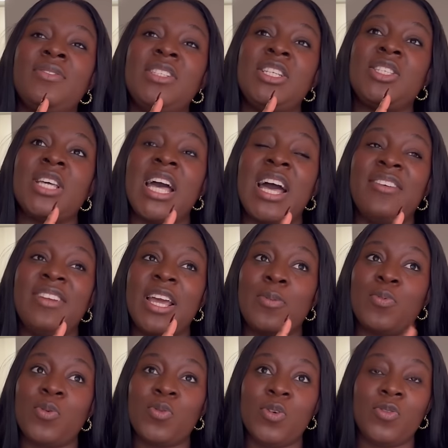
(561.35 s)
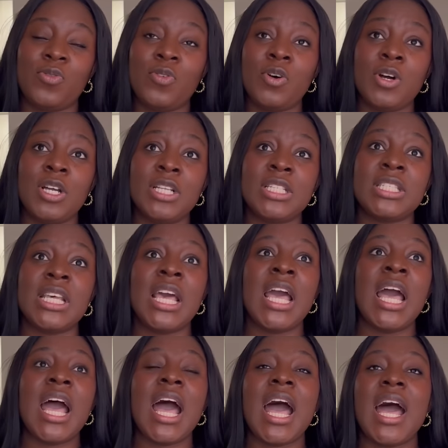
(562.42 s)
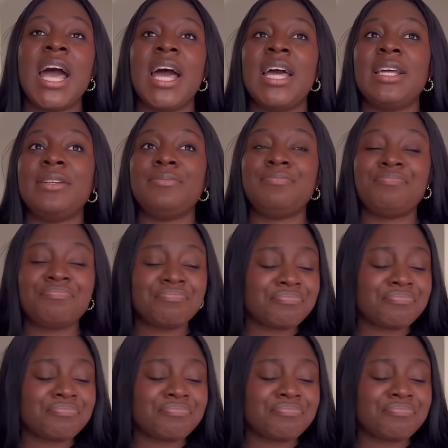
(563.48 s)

need to have like proof of funds and